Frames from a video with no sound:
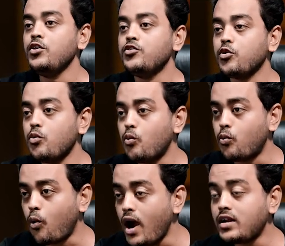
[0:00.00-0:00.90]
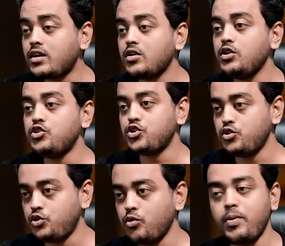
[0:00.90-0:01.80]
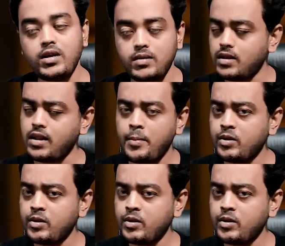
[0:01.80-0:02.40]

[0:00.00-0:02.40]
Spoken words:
So what you should do, but